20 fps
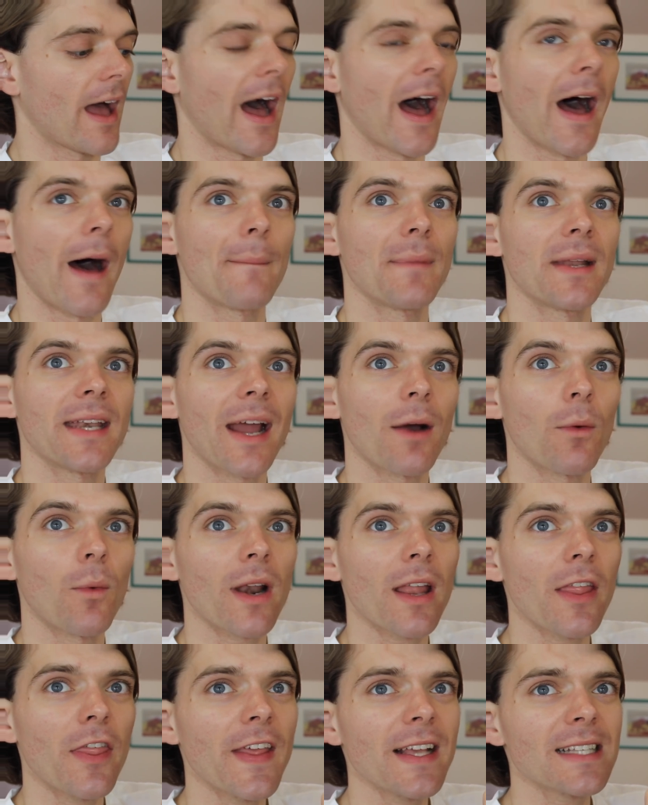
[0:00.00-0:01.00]
Um, now,
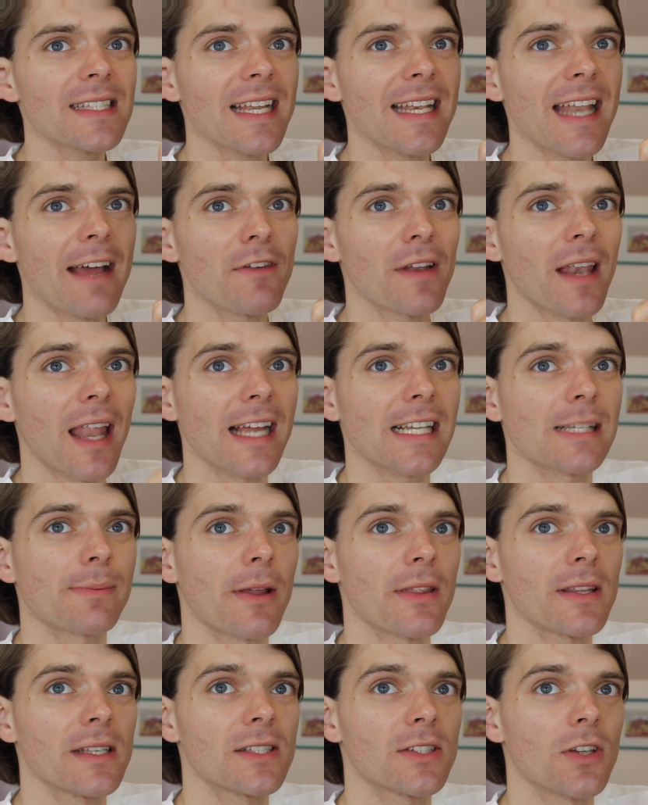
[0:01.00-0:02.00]
one of the things I never liked
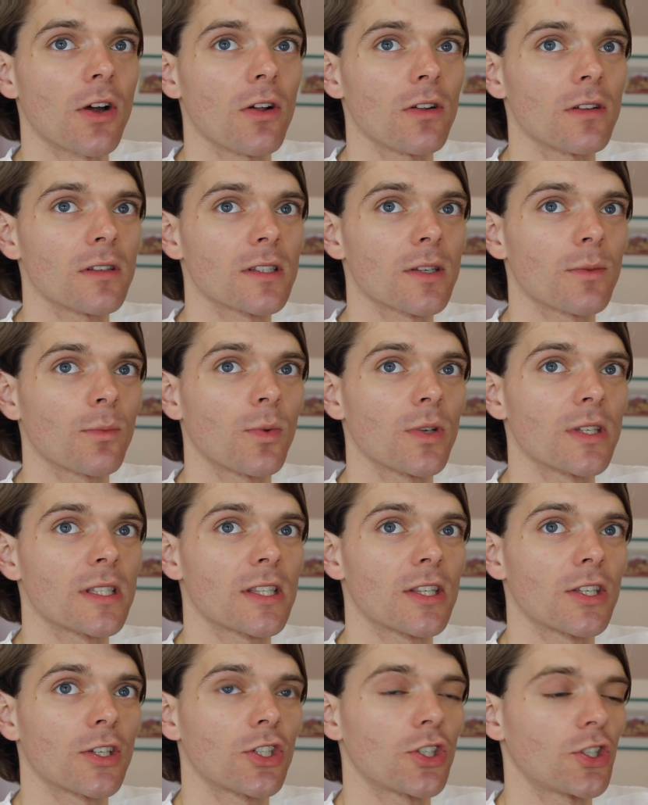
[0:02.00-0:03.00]
about these dolls
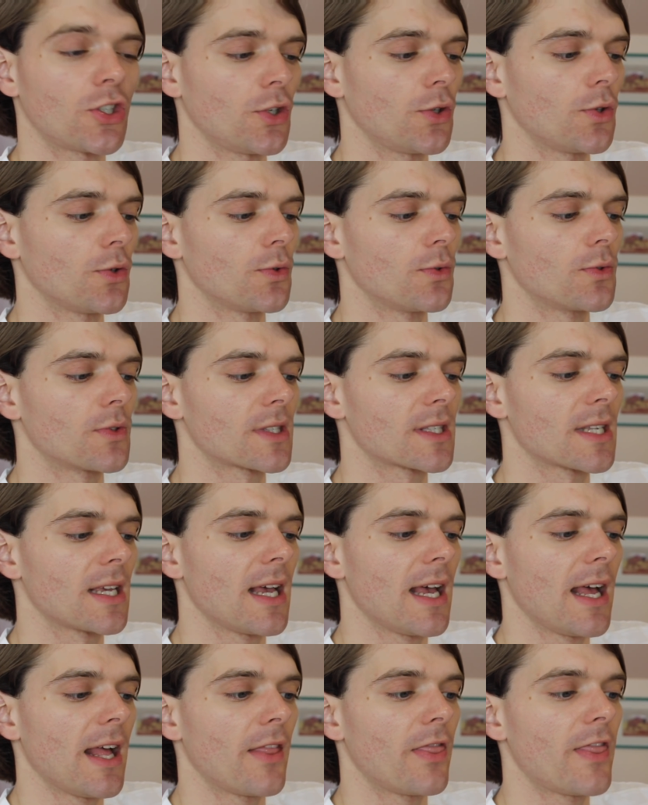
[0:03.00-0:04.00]
was the shoes.
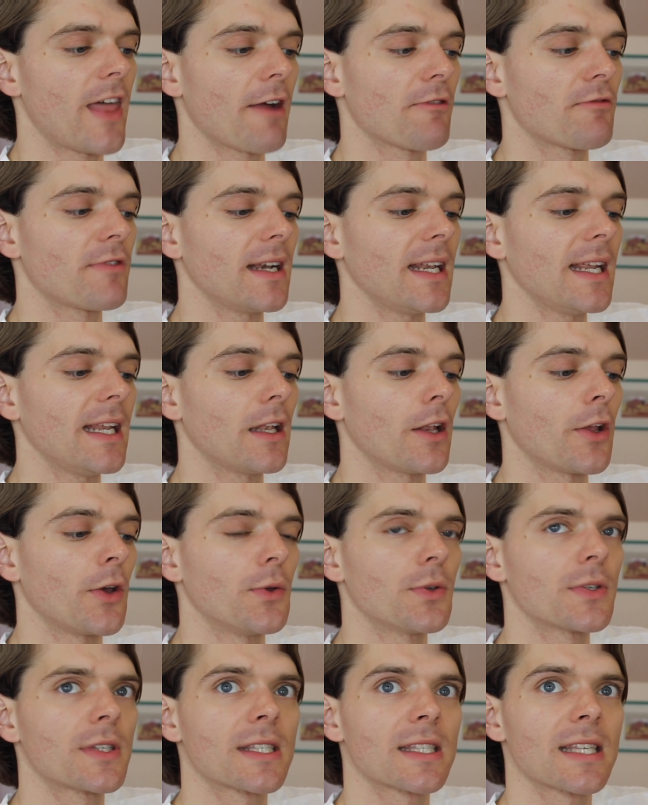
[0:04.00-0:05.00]
They're really
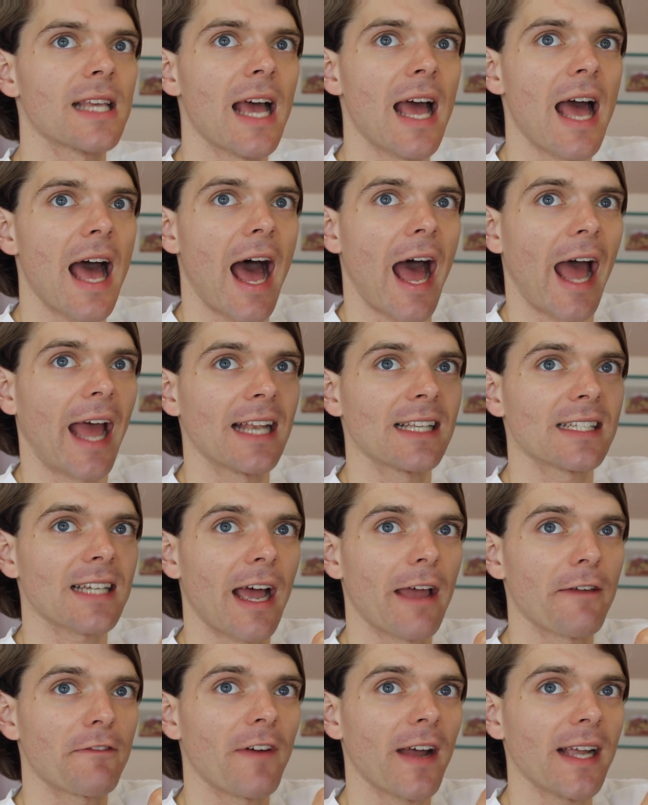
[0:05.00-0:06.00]
loose and
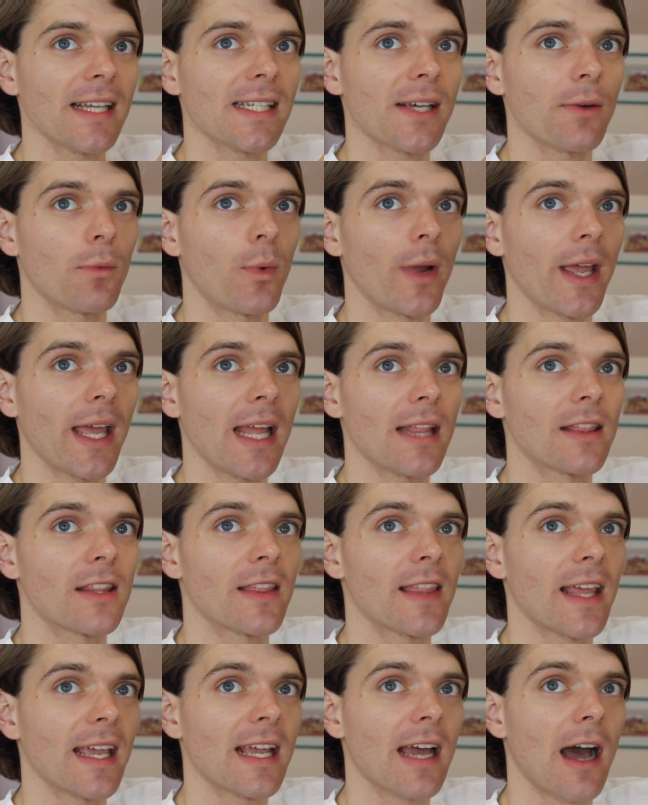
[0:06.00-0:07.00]
I find it weird
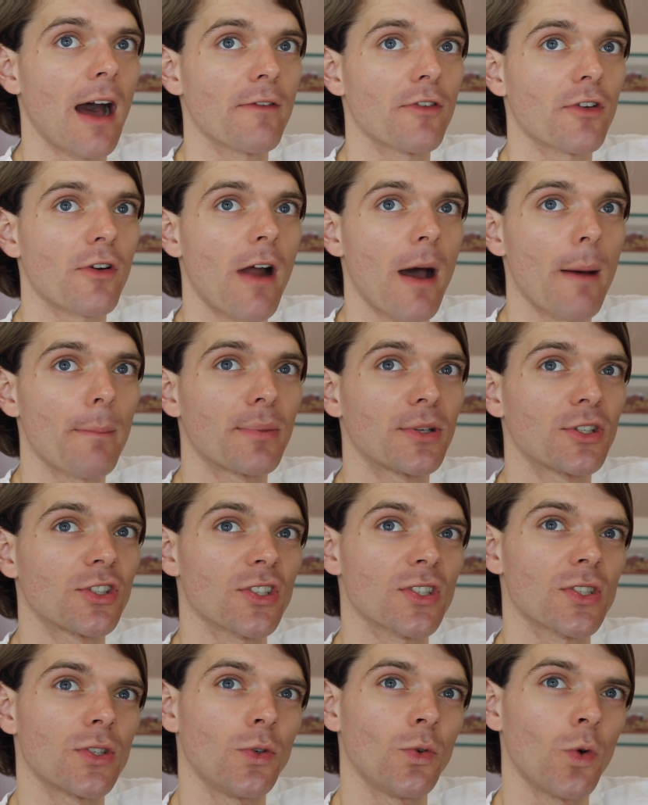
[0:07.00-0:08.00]
that they cover up
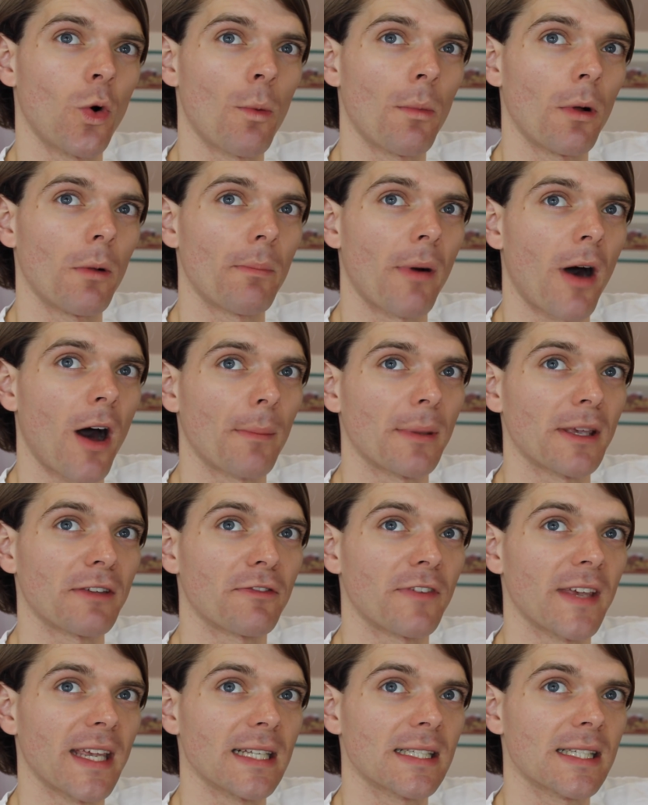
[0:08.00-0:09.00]
just normal Barbie
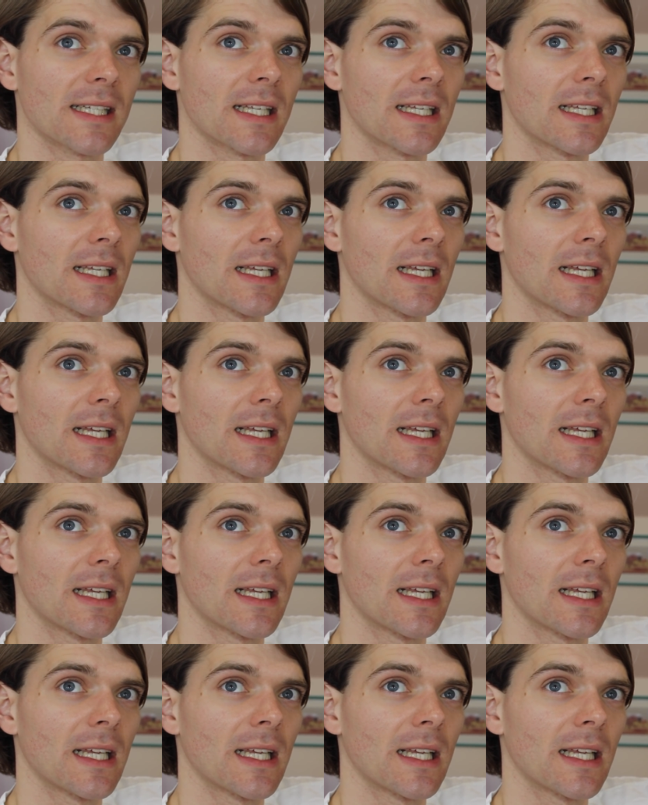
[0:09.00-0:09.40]
feet.